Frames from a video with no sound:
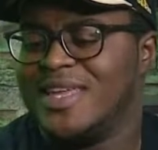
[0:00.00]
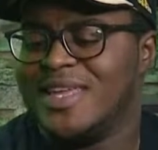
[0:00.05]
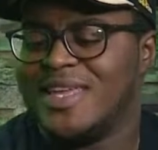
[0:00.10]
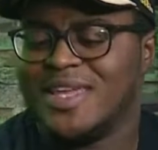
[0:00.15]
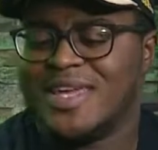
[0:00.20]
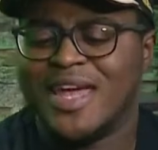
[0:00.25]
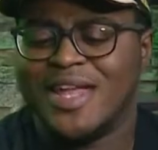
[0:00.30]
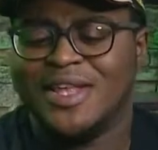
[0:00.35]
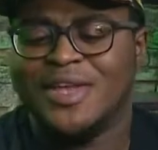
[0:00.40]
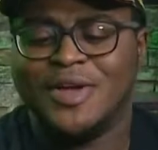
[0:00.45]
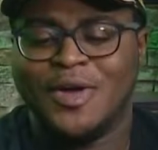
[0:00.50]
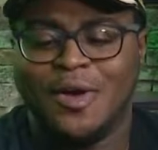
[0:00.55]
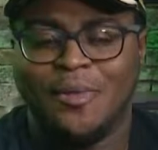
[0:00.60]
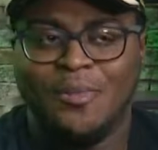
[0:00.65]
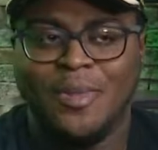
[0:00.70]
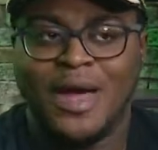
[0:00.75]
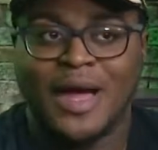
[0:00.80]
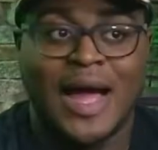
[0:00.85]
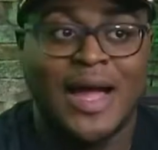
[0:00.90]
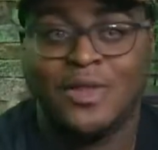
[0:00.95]
can he come
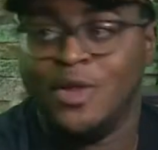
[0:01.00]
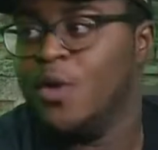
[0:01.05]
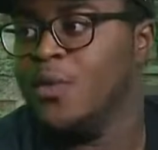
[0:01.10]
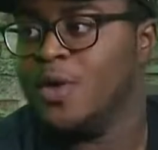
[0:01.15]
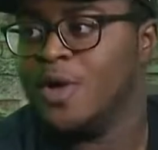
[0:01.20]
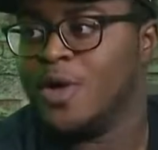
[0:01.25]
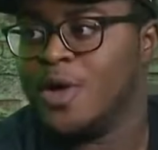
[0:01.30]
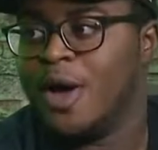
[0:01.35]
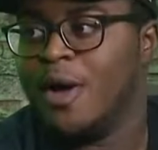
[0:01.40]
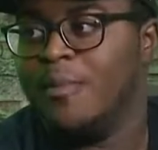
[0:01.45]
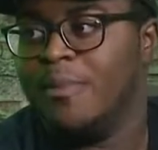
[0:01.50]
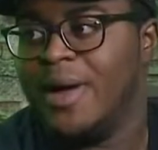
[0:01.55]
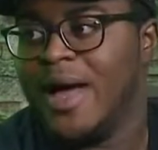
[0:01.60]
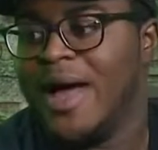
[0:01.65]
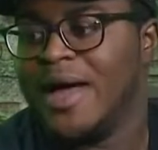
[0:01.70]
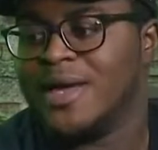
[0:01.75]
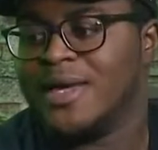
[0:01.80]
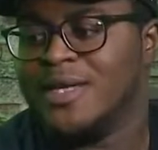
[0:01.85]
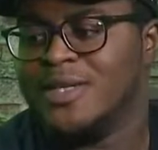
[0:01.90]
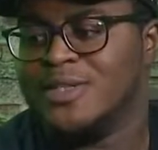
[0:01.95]
back? I know he could come
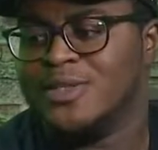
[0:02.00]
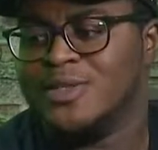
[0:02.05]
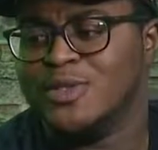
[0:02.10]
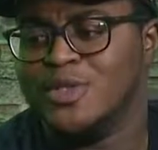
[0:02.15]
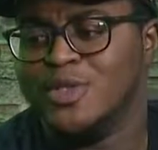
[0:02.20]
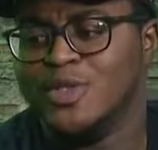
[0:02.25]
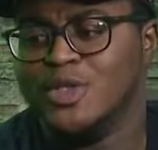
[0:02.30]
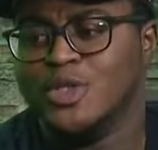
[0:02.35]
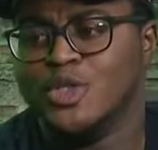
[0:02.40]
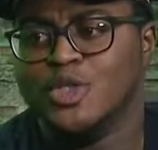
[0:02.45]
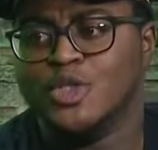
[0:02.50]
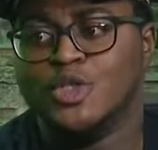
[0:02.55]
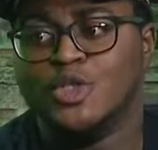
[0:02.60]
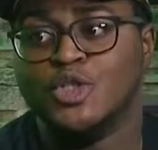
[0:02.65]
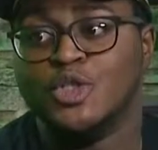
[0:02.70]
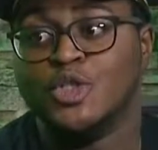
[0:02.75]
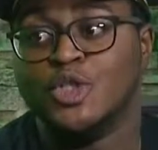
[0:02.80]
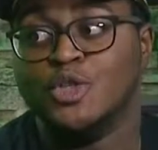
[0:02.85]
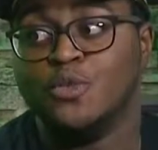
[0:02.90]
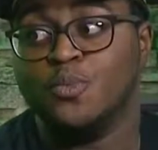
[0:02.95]
back. It's
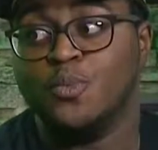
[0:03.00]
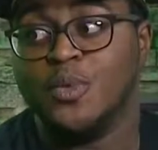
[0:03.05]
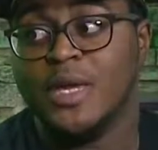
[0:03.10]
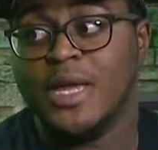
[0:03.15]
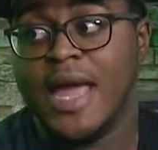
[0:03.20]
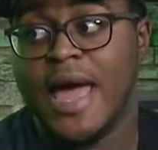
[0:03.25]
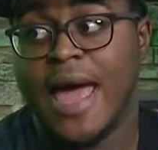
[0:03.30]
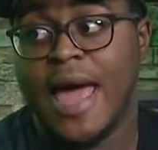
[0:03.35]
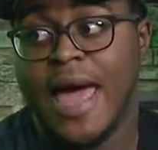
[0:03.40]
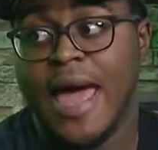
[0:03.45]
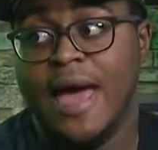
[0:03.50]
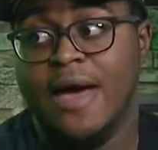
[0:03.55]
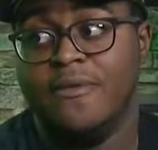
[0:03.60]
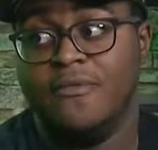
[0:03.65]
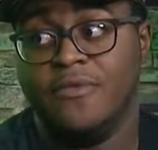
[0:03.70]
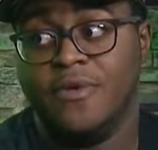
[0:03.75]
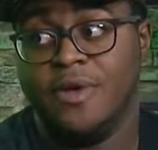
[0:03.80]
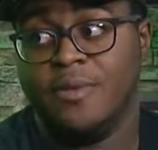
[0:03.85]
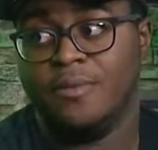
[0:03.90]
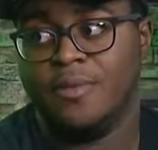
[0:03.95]
should we
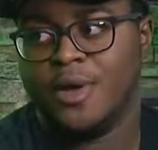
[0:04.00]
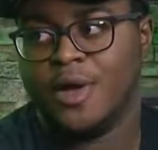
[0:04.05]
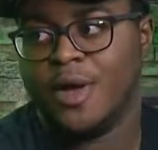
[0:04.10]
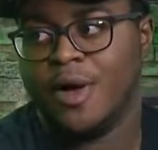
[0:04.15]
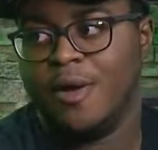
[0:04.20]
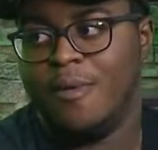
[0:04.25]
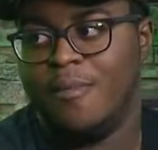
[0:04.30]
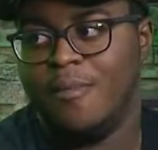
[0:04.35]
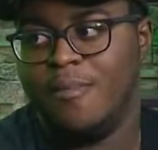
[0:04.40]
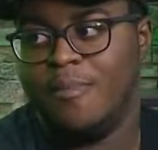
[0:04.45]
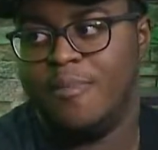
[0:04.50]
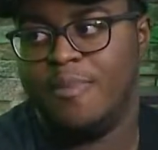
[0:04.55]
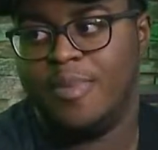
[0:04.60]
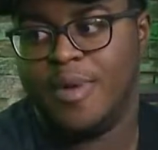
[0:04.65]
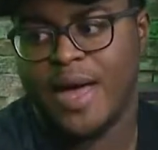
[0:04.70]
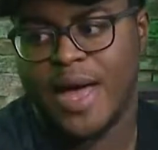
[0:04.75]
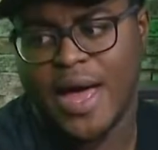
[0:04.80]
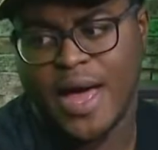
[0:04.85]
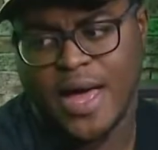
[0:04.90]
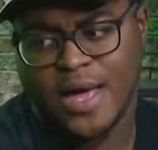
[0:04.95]
have him come
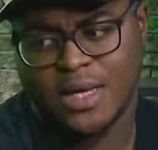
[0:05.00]
back?